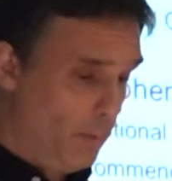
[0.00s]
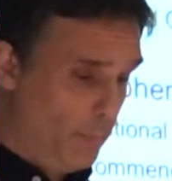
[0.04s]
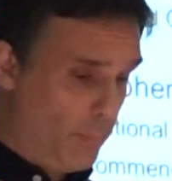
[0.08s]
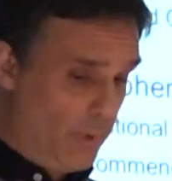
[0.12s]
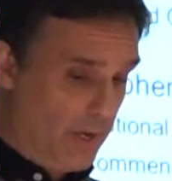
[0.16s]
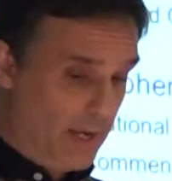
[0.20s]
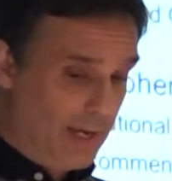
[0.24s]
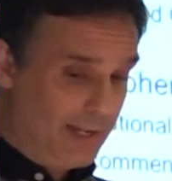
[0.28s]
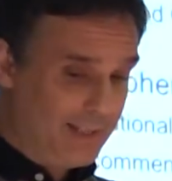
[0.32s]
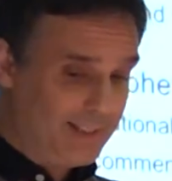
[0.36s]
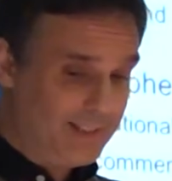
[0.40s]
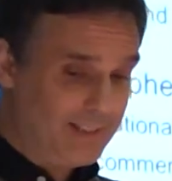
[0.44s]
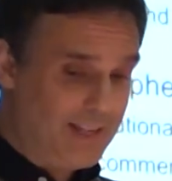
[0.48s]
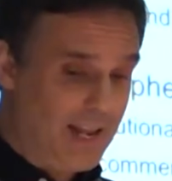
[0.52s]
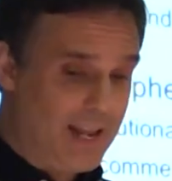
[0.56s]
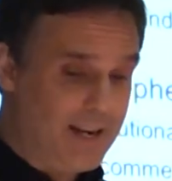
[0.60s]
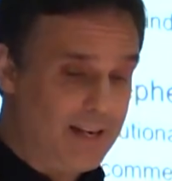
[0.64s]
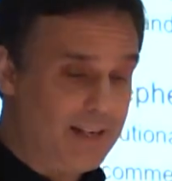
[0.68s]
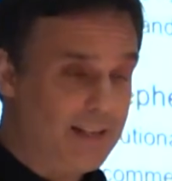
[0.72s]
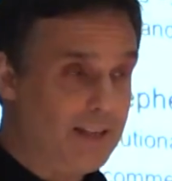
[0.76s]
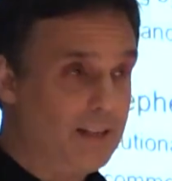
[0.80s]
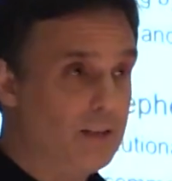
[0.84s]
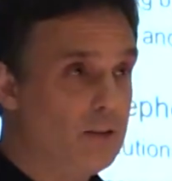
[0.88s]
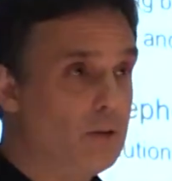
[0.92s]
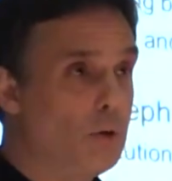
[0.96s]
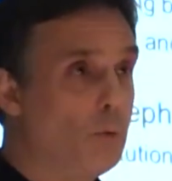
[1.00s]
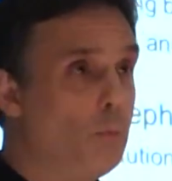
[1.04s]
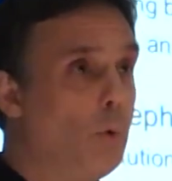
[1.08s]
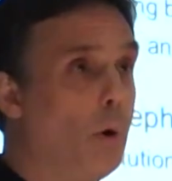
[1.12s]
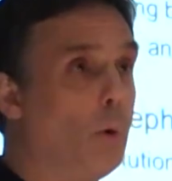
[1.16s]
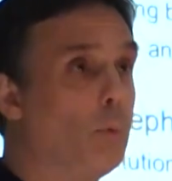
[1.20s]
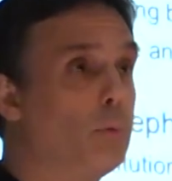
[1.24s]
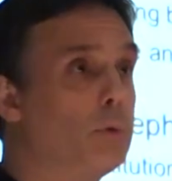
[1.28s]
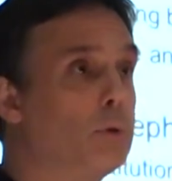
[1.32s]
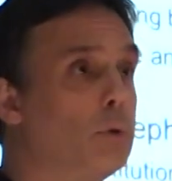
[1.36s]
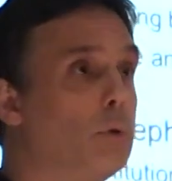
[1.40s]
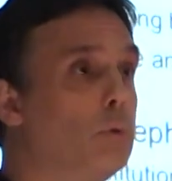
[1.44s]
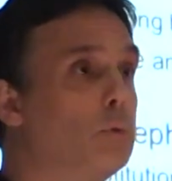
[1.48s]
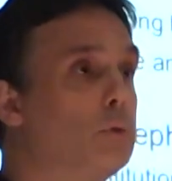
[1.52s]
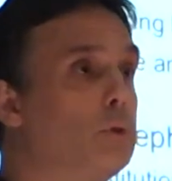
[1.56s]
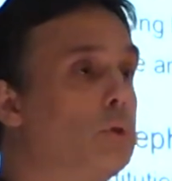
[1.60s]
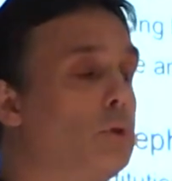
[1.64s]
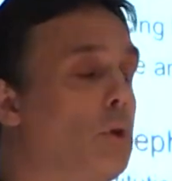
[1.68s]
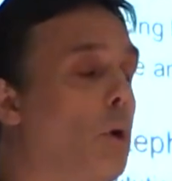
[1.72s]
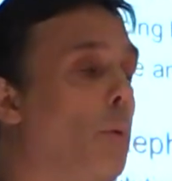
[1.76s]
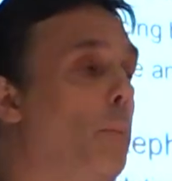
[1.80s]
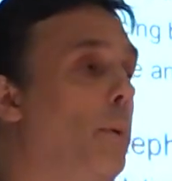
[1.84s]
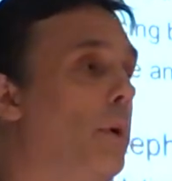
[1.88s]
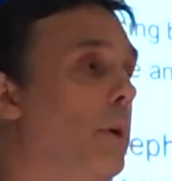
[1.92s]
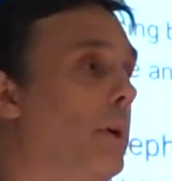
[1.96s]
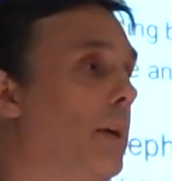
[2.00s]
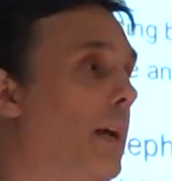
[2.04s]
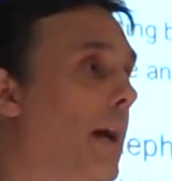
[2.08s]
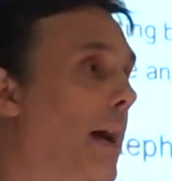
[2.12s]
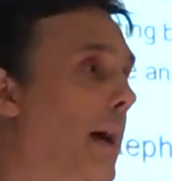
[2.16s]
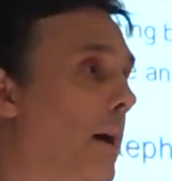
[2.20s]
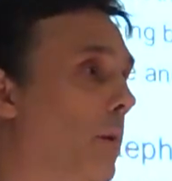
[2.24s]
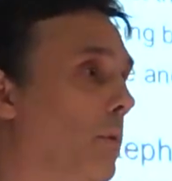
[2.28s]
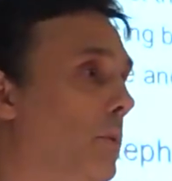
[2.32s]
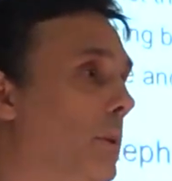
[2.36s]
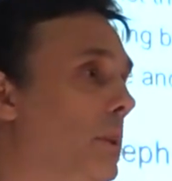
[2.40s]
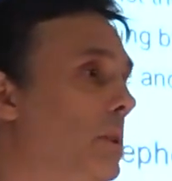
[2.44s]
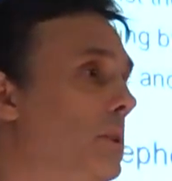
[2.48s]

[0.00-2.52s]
be extended to what was called stop and account.